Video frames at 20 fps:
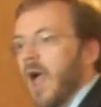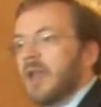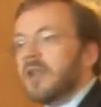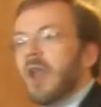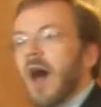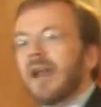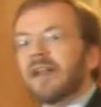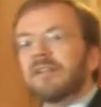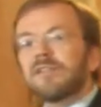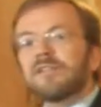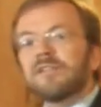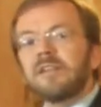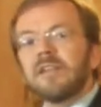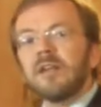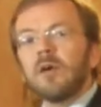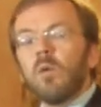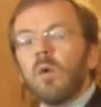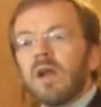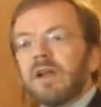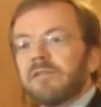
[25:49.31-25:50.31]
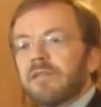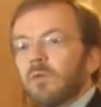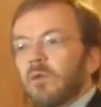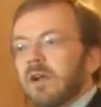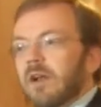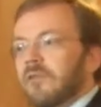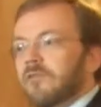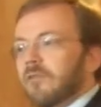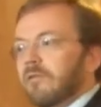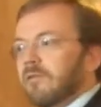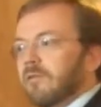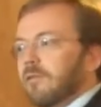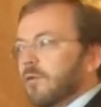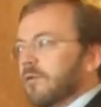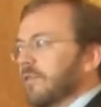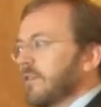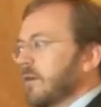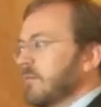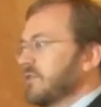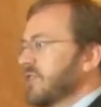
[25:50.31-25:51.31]
Not a single one of the
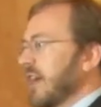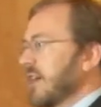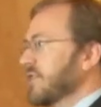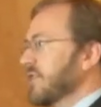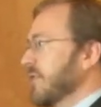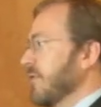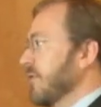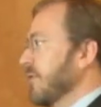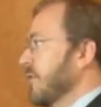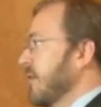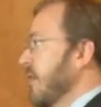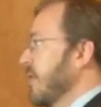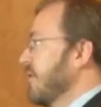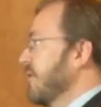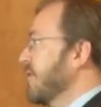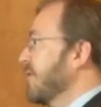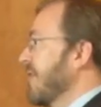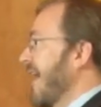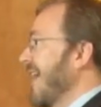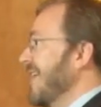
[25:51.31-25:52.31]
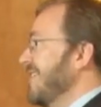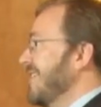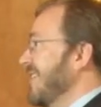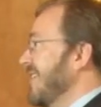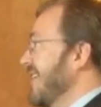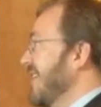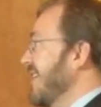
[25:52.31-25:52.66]
114 objections cited